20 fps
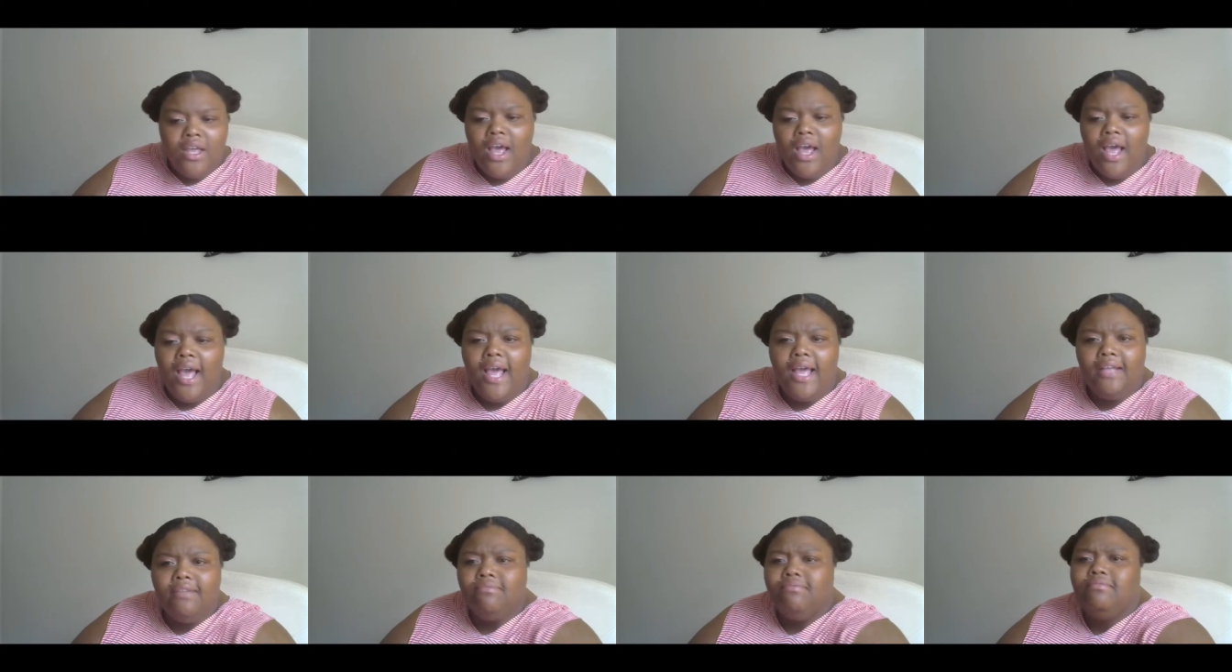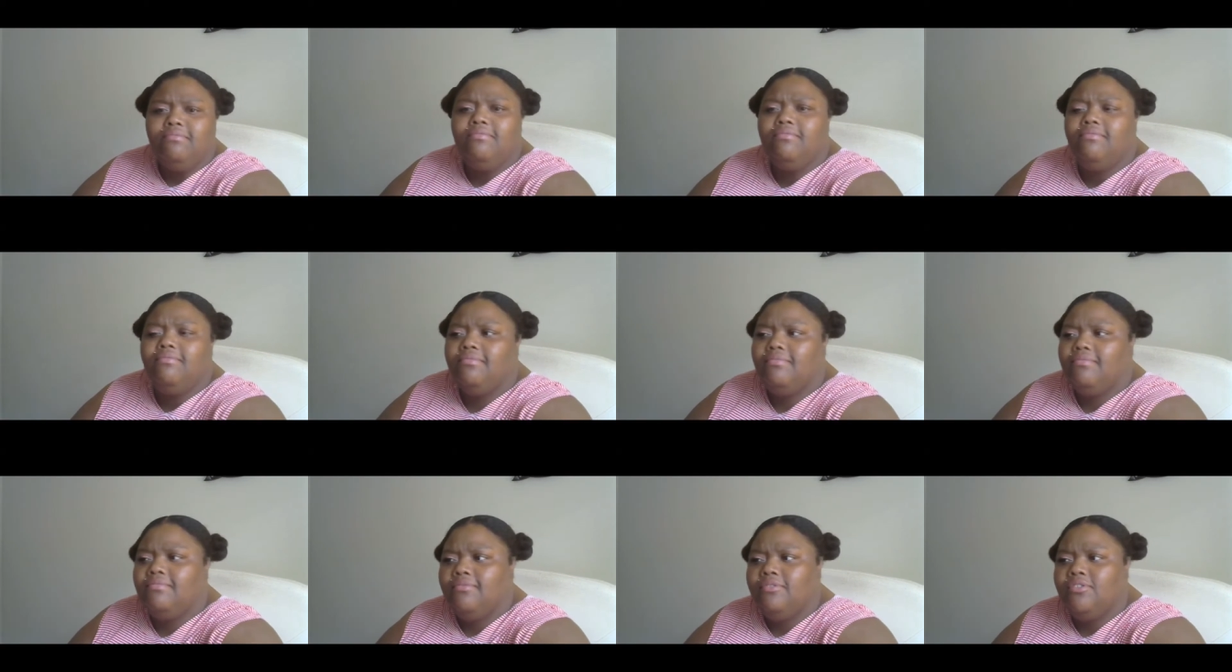I
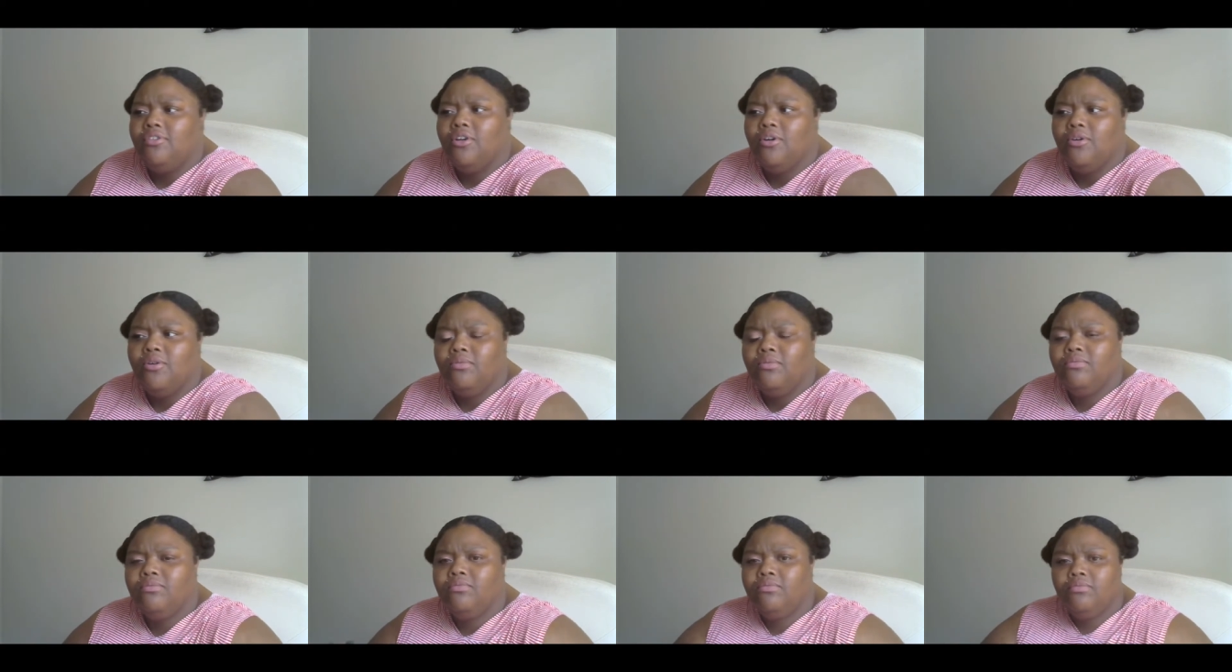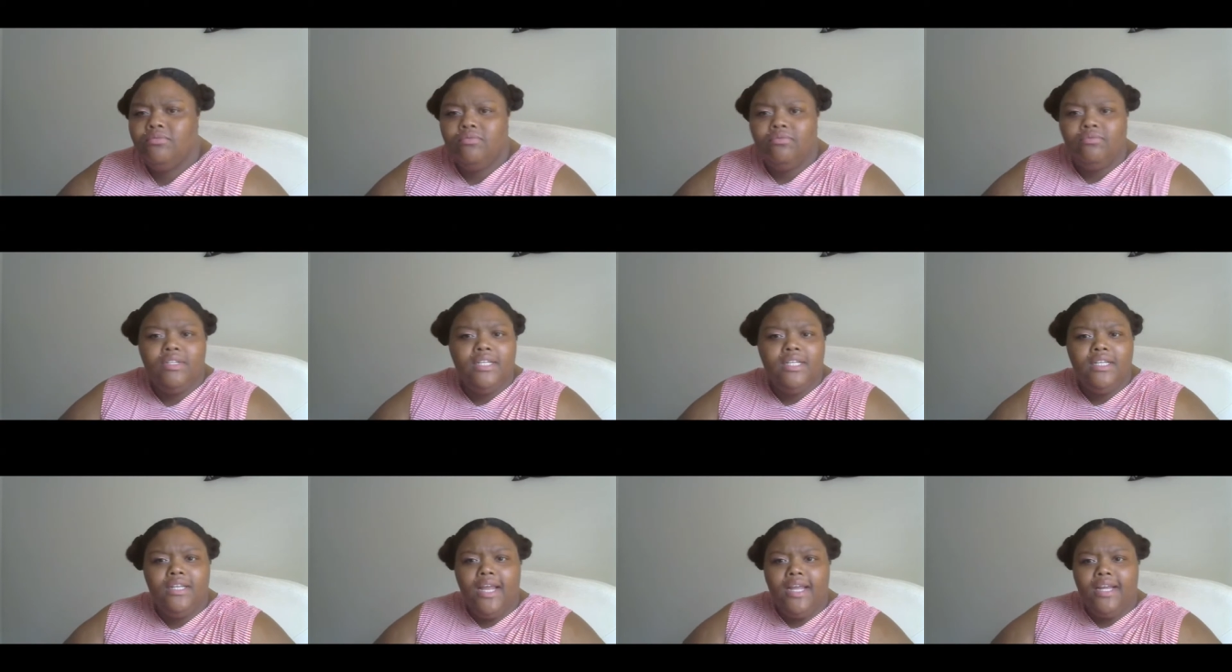don't really
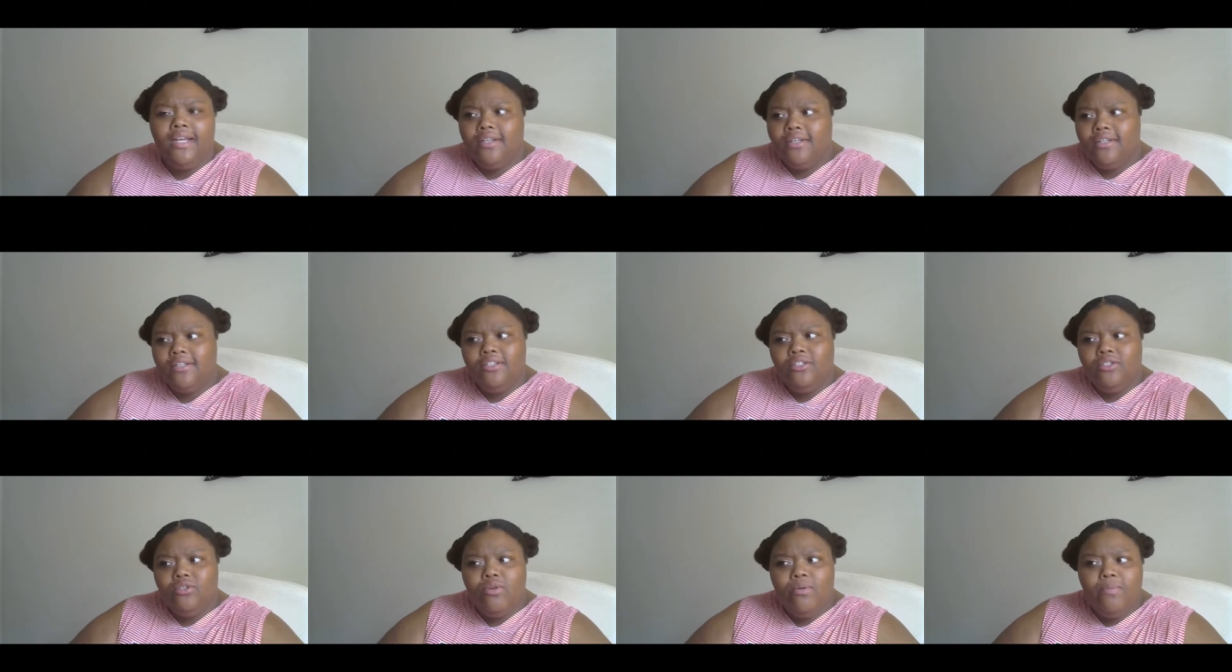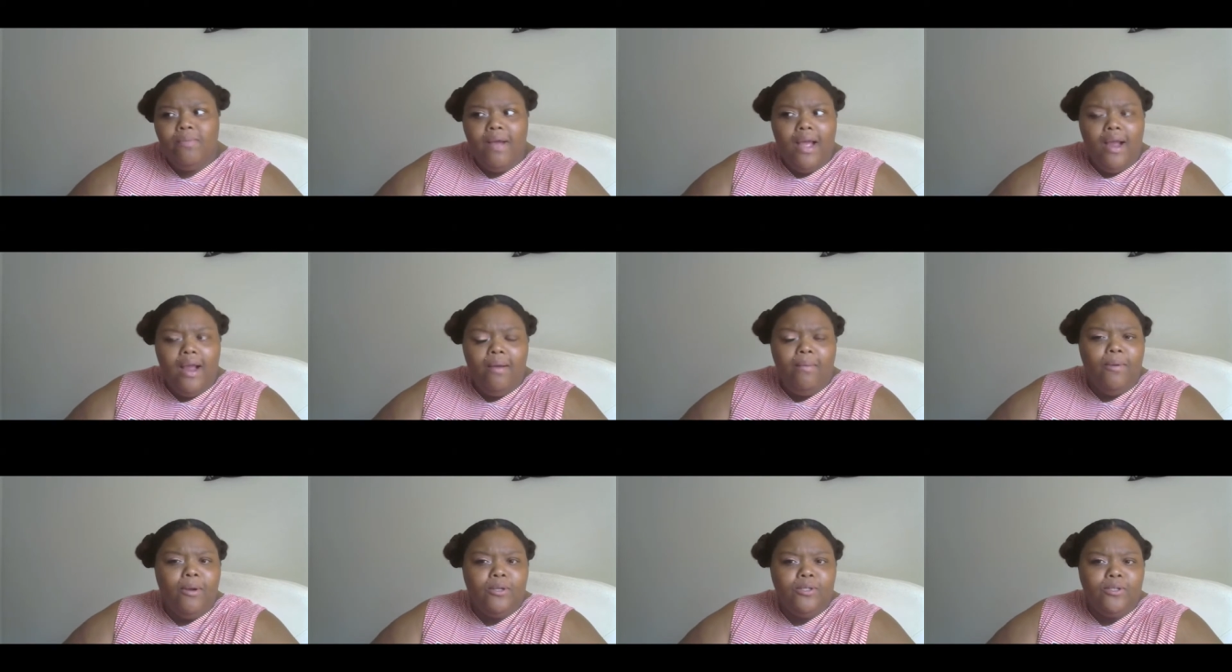like doing my
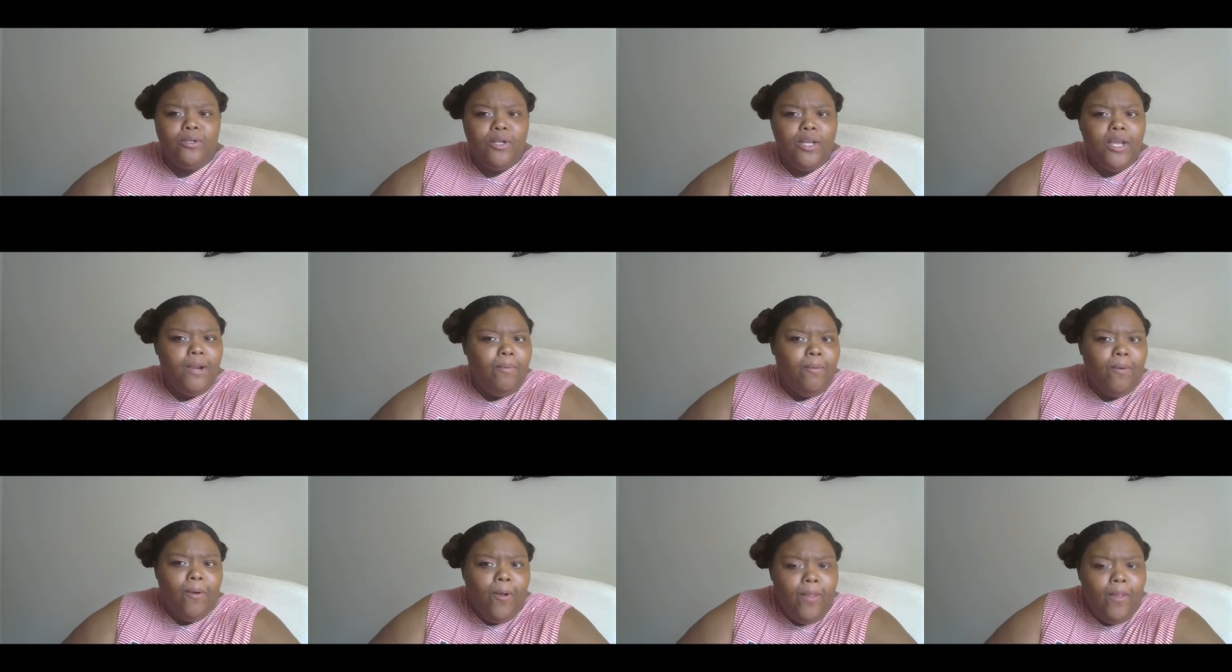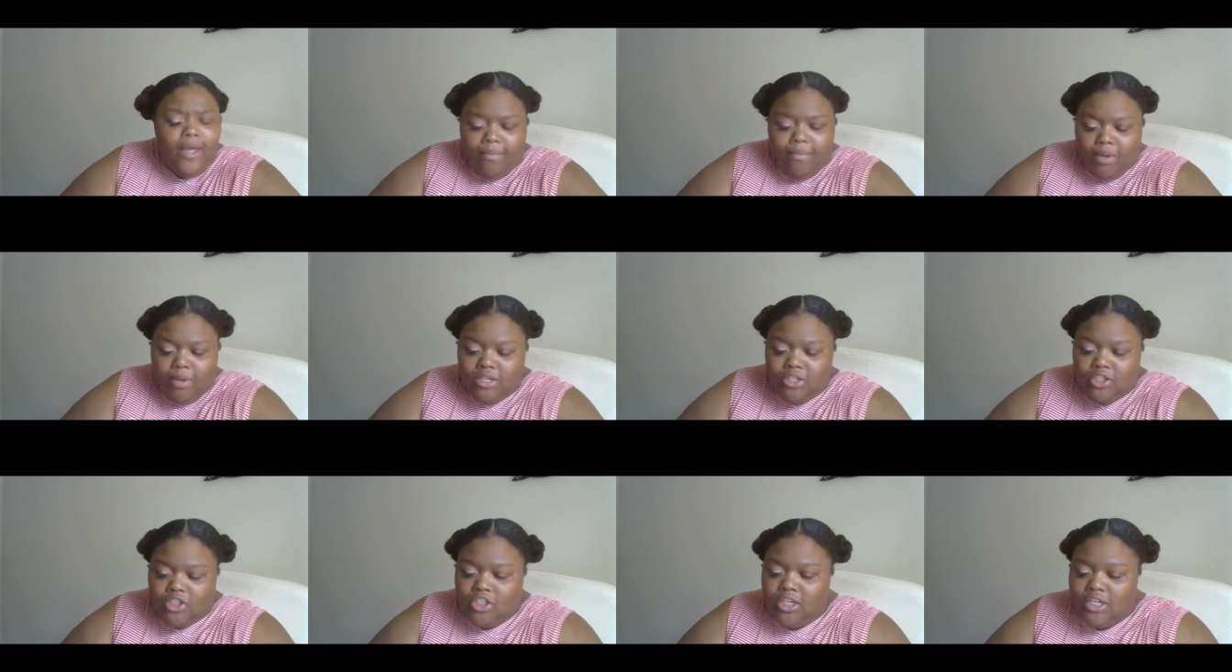eyebrows on camera all that much.